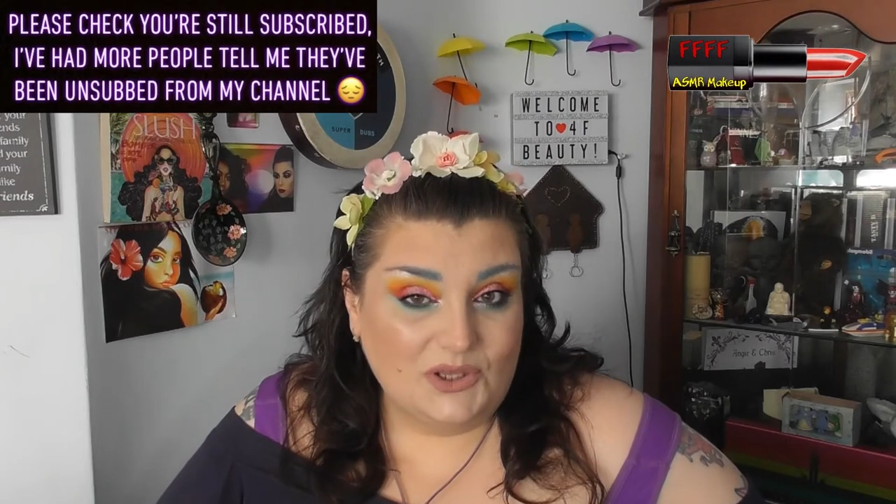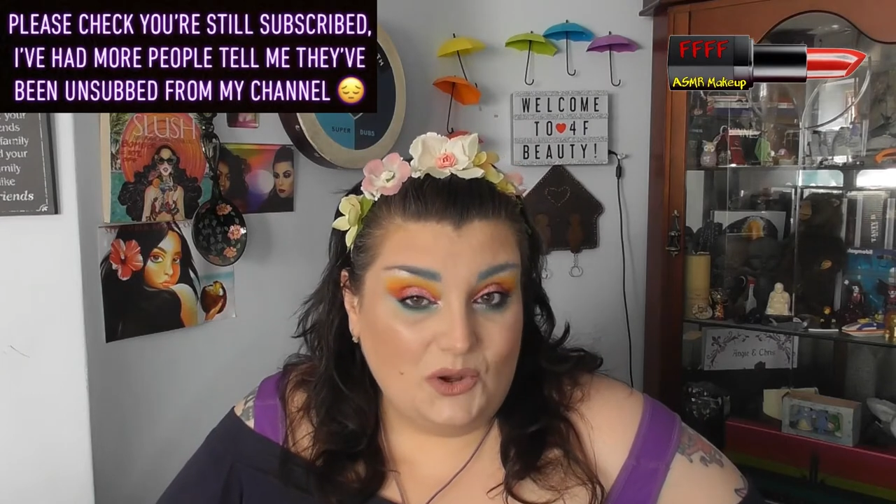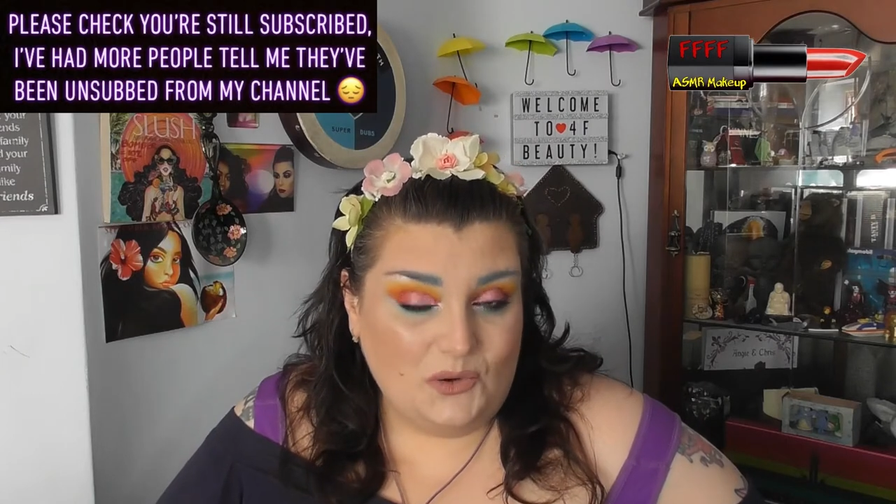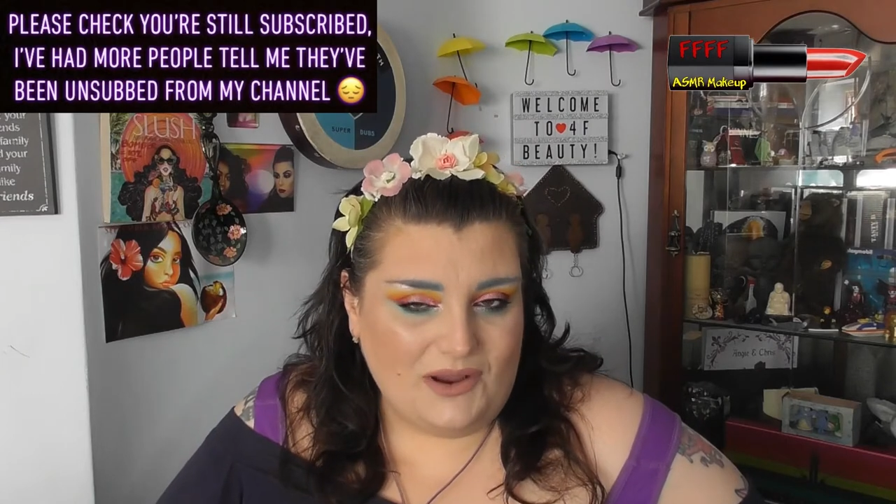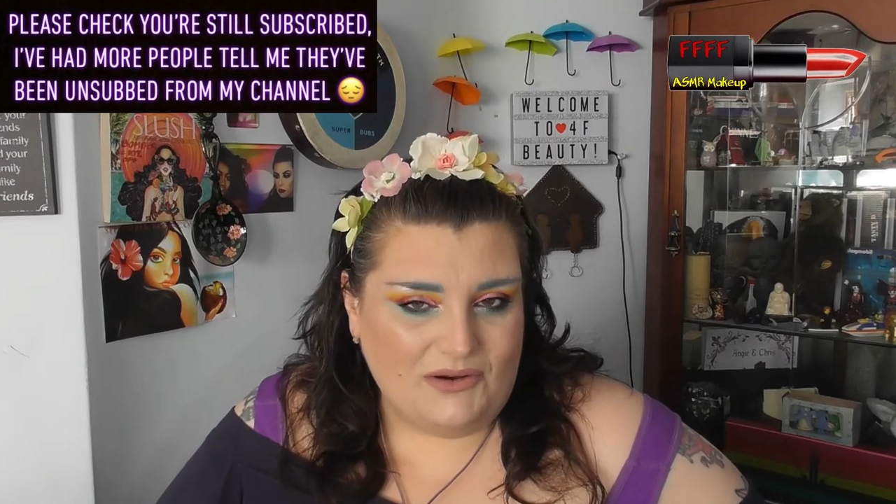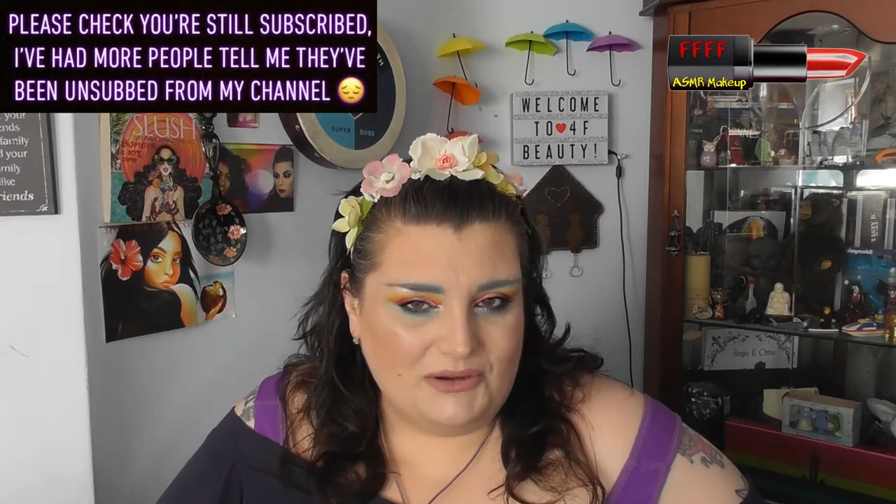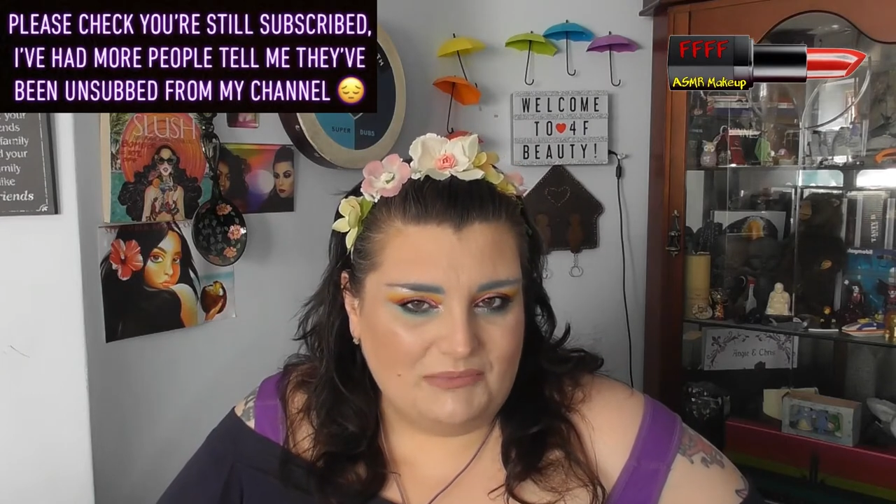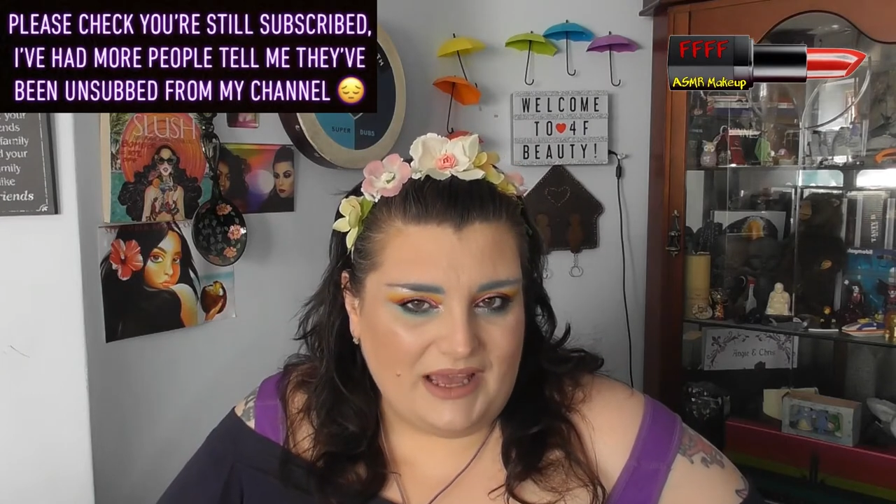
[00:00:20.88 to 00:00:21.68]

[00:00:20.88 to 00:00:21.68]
or welcome